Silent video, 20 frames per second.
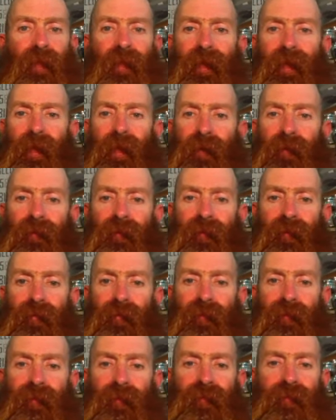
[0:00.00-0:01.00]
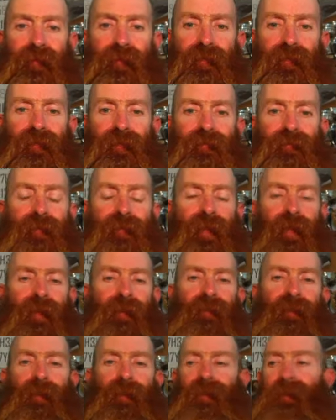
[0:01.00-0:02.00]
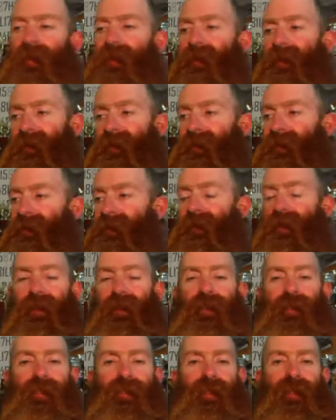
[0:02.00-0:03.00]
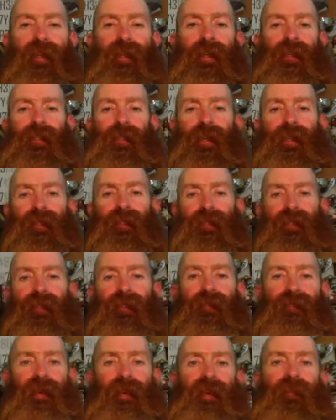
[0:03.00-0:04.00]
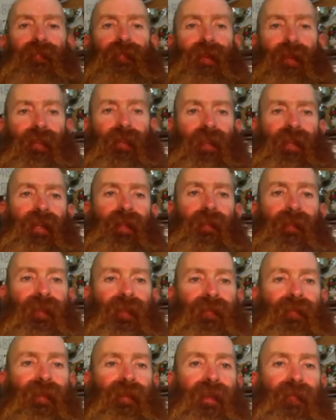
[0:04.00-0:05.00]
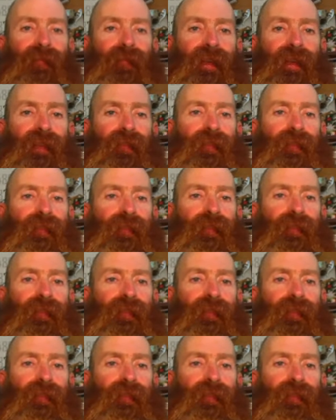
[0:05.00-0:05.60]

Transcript: How is everyone? This is, you know, the other Sunday session at the farm. I think I'm in the farm fence.